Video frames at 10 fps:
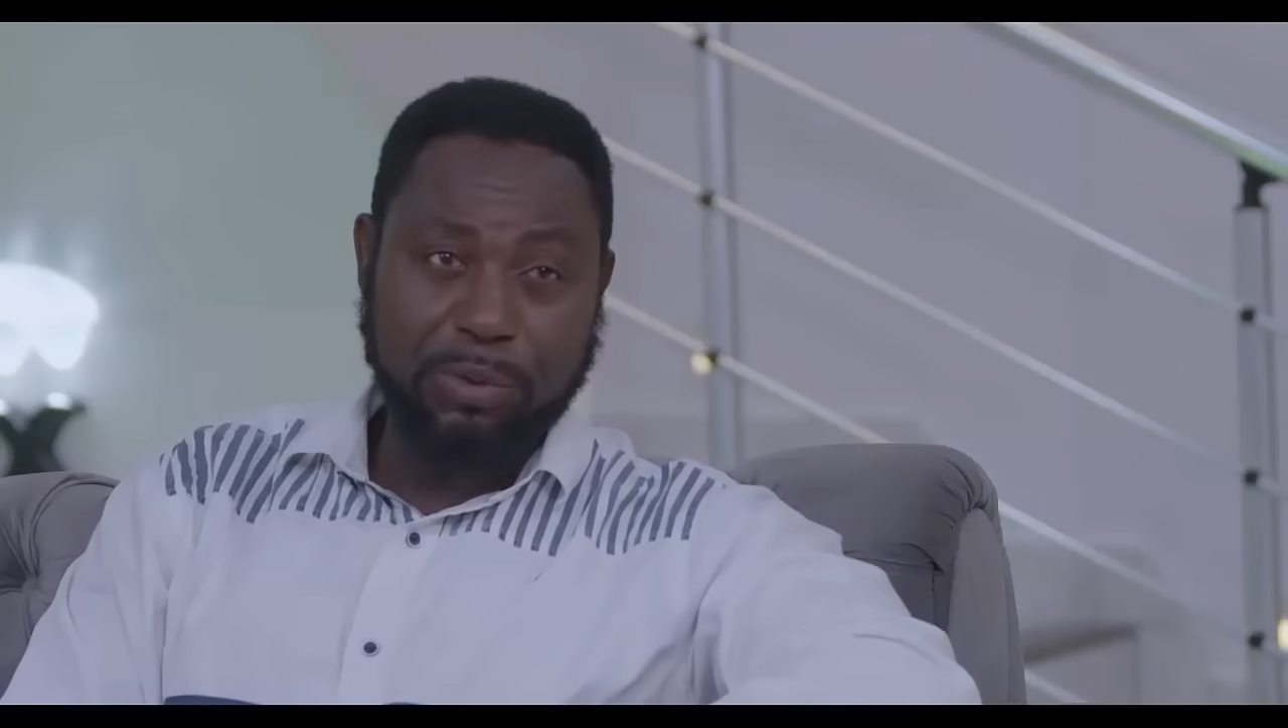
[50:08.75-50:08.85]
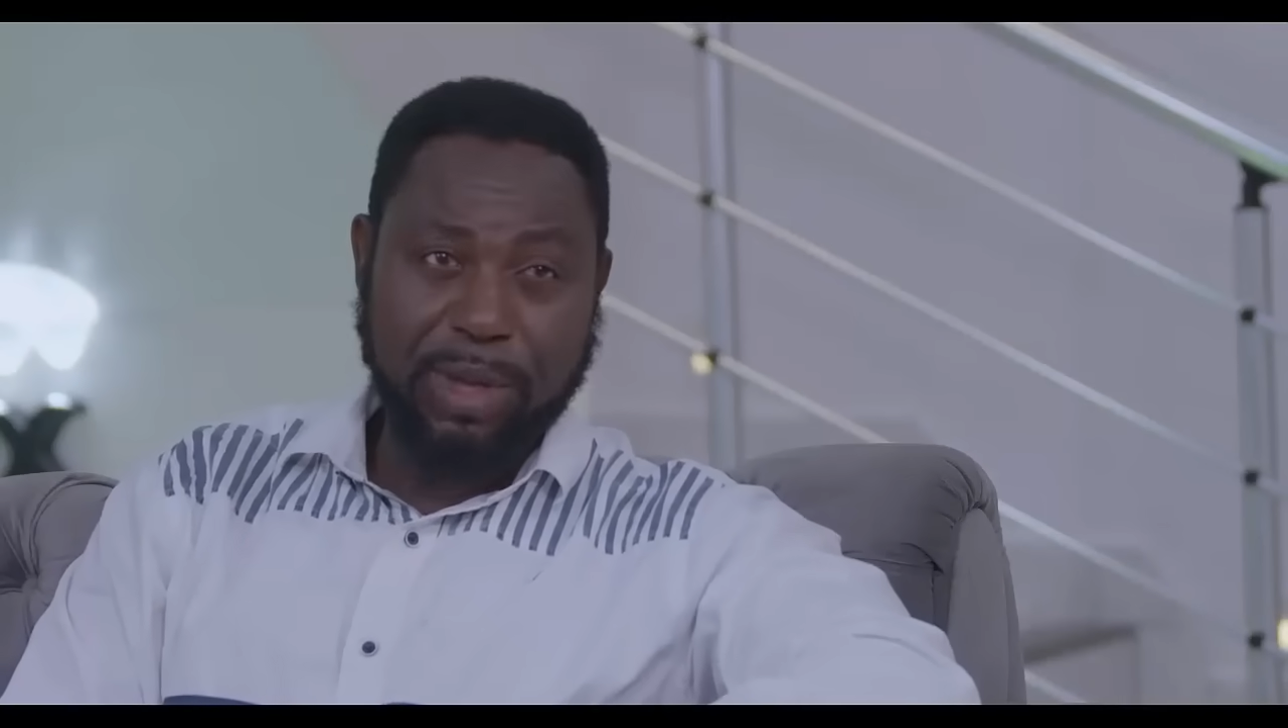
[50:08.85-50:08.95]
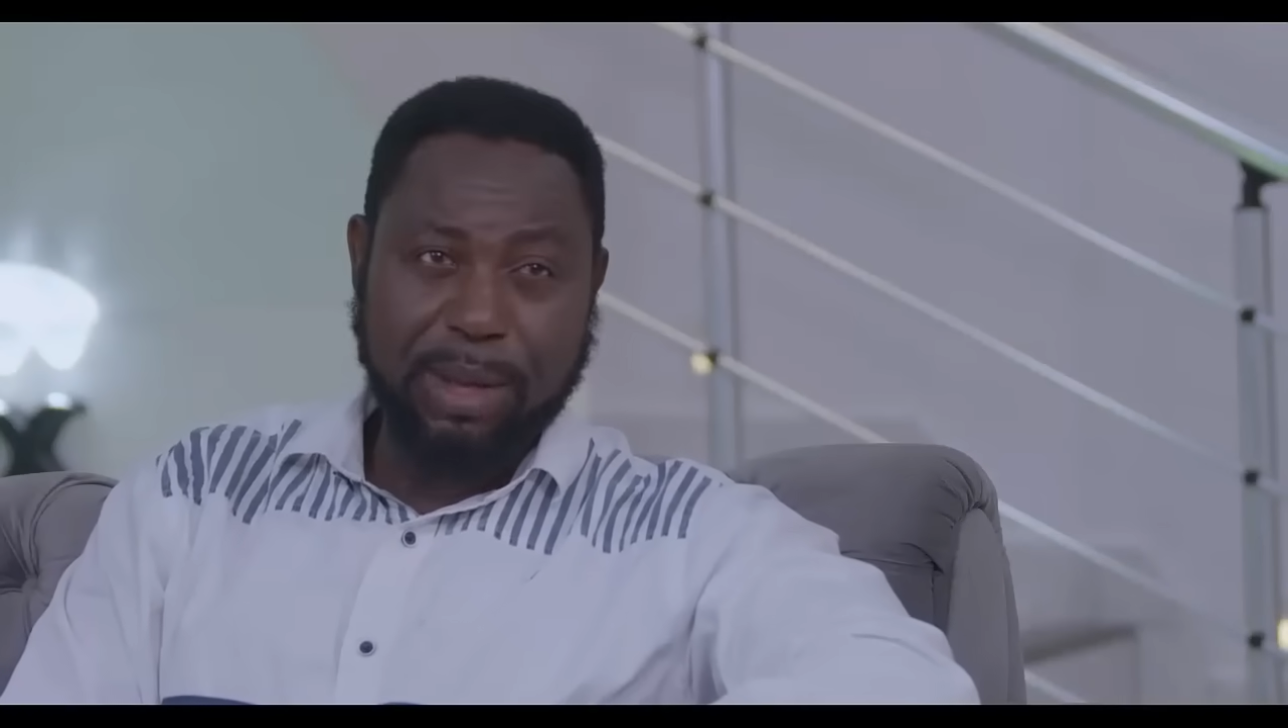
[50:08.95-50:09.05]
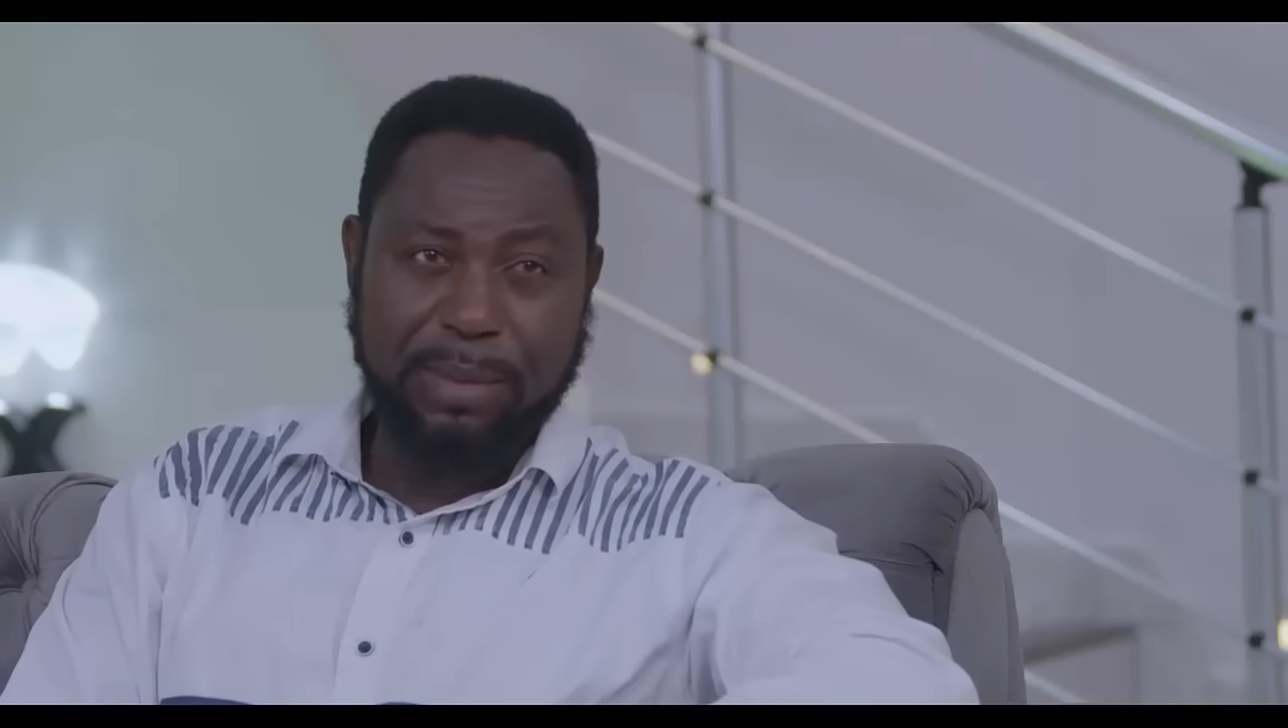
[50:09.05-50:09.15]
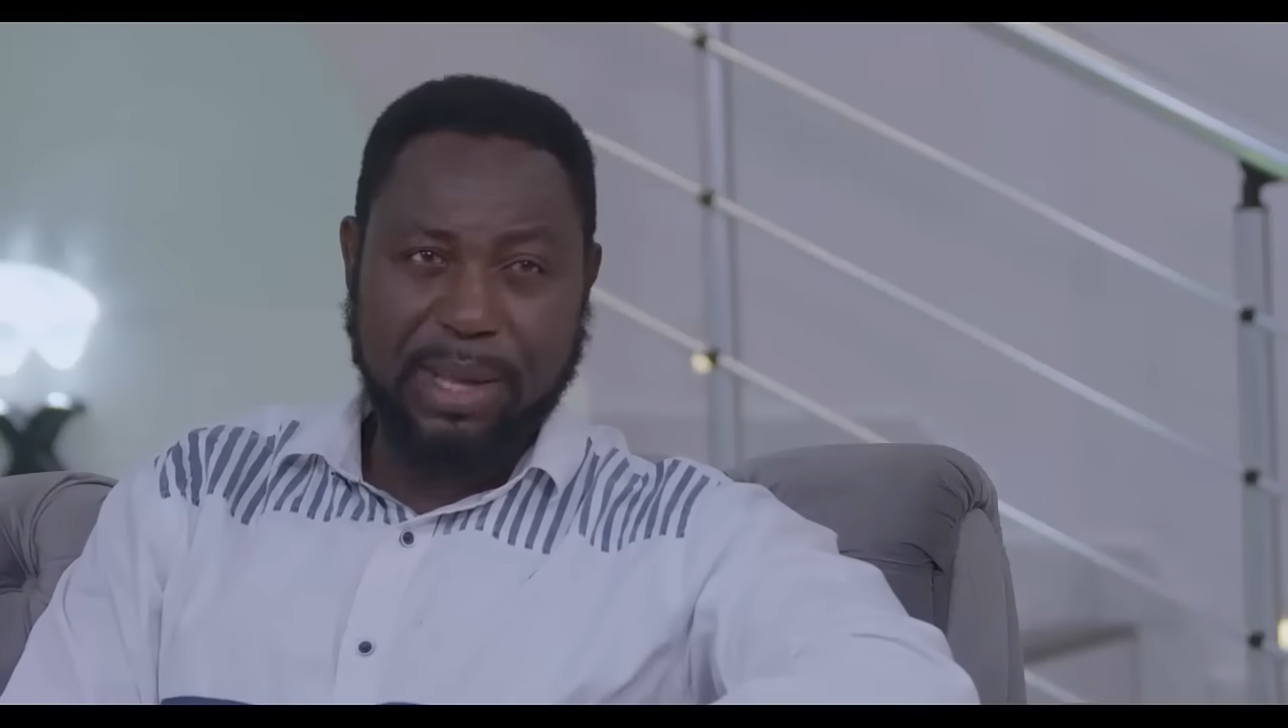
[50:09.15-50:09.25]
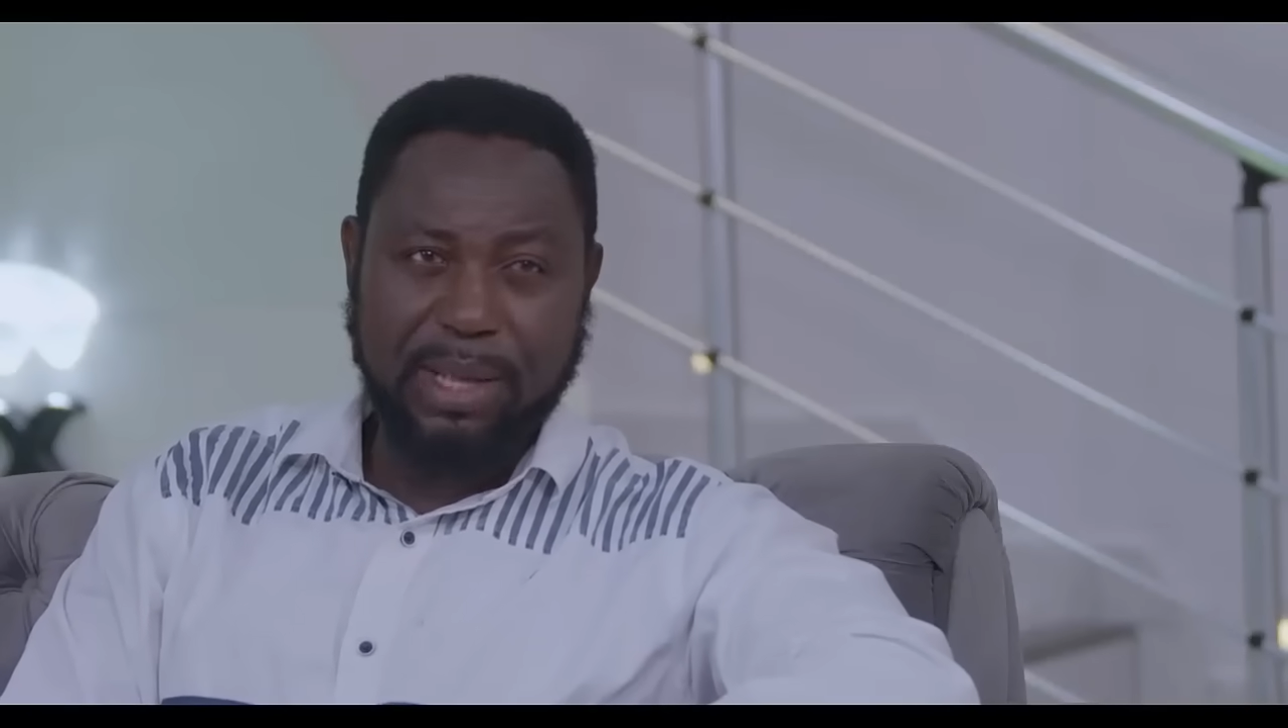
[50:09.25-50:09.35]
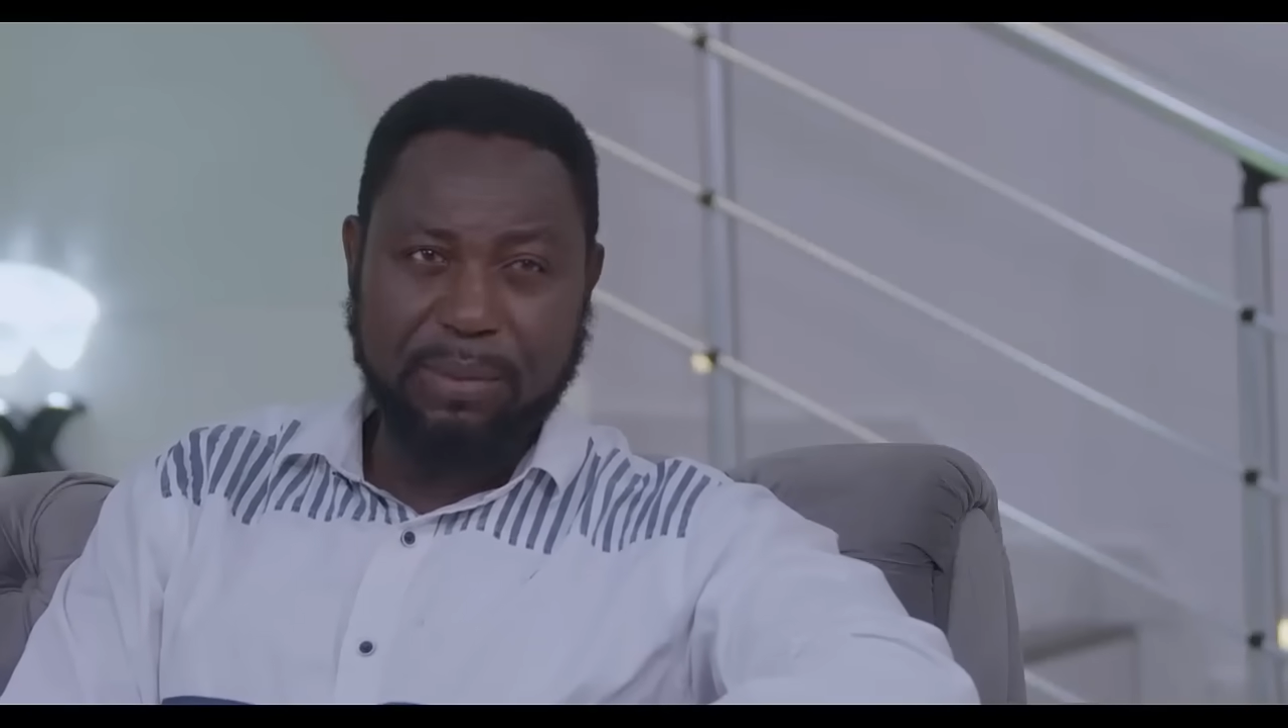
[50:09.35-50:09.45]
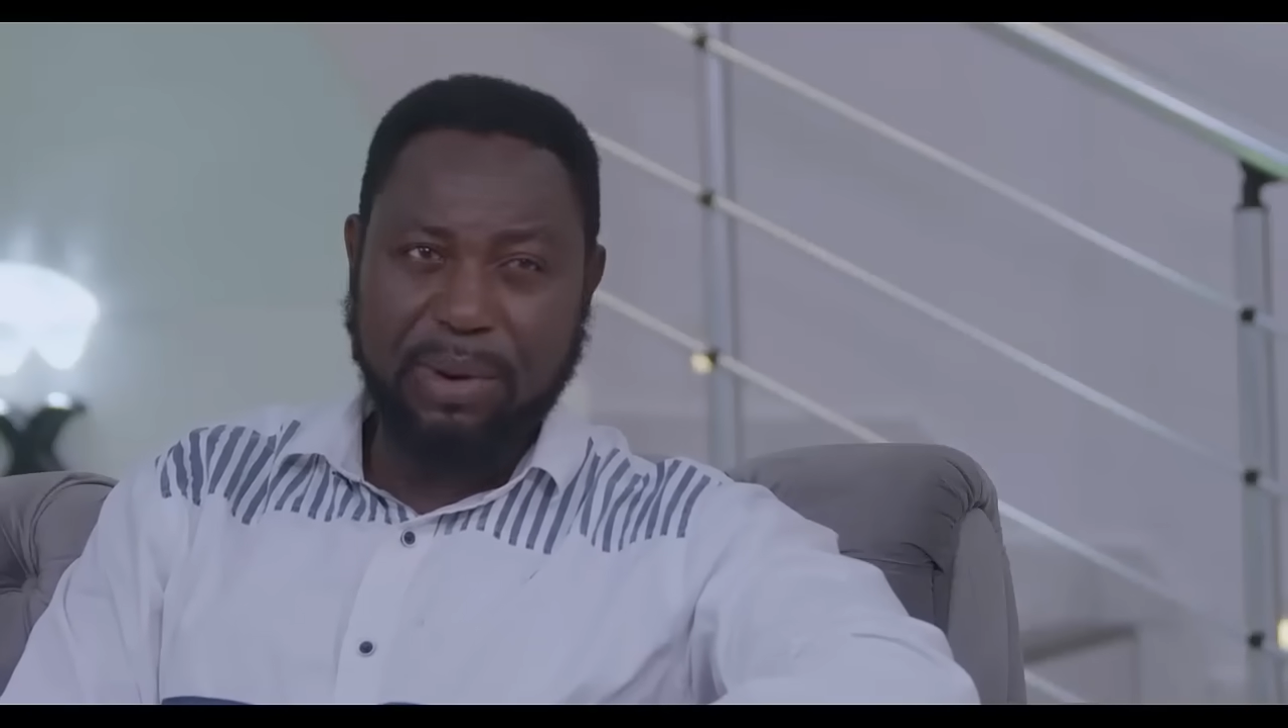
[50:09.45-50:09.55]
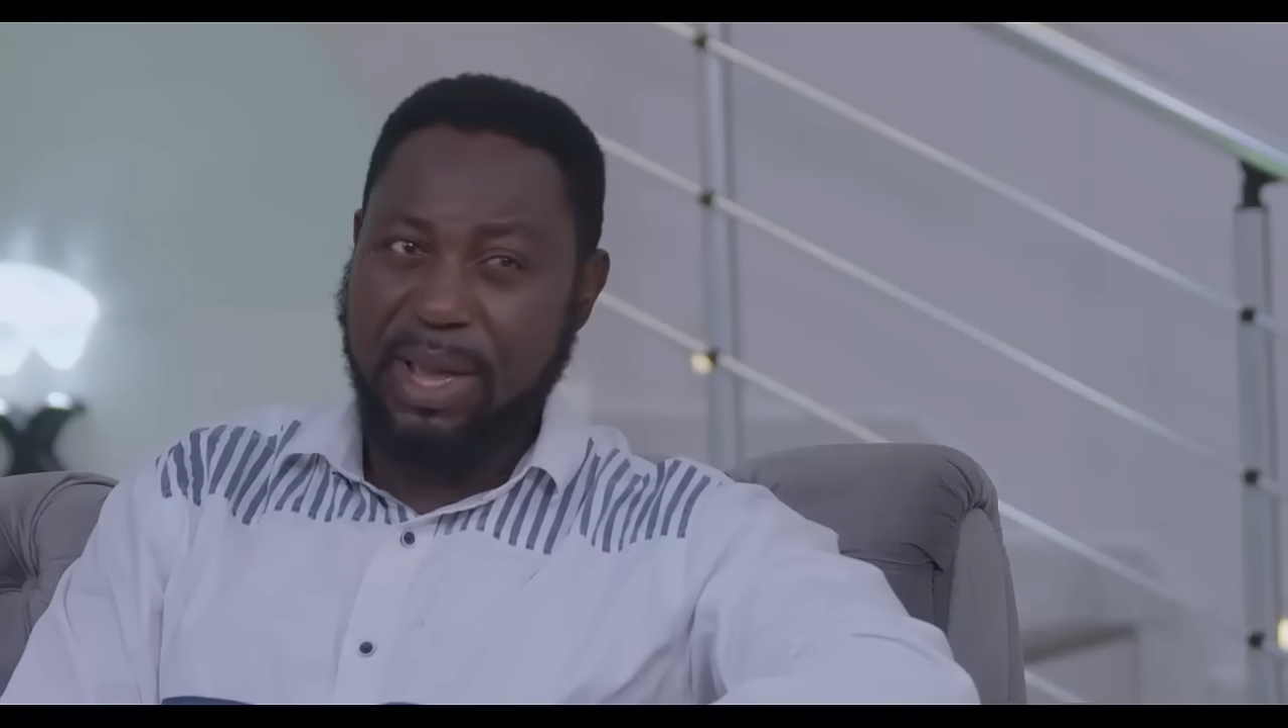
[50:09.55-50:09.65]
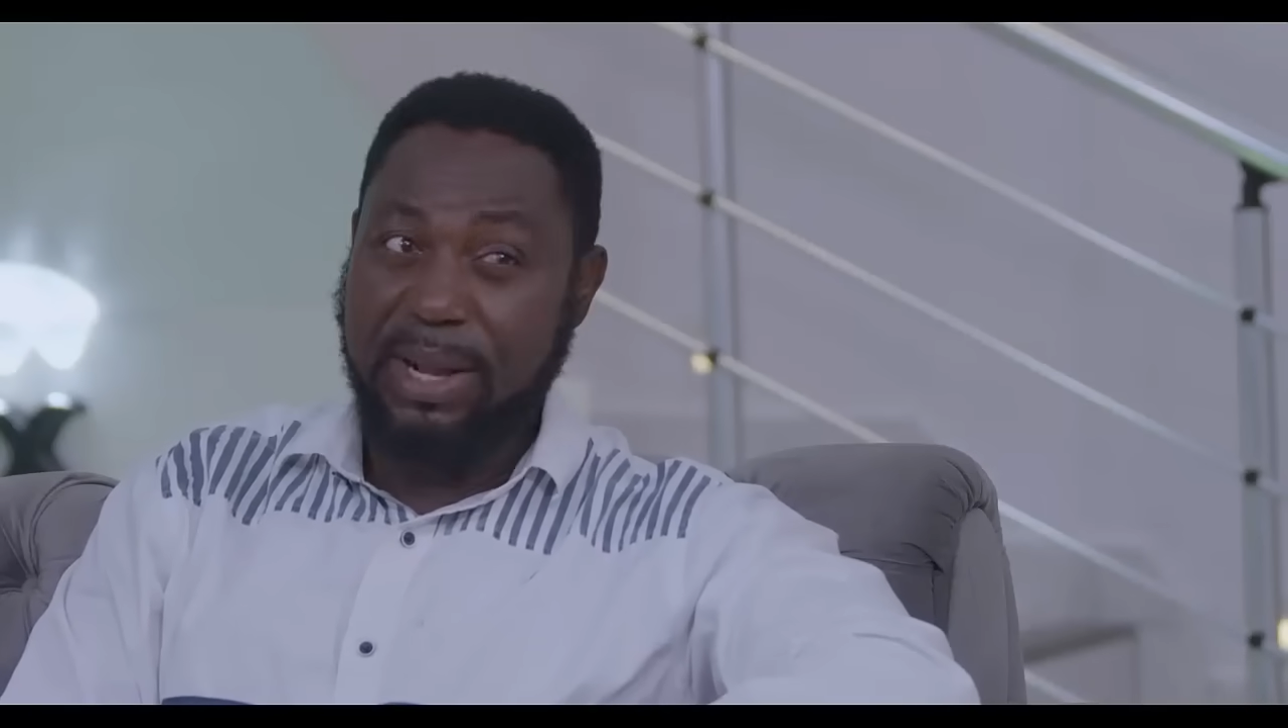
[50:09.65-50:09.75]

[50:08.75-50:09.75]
them in our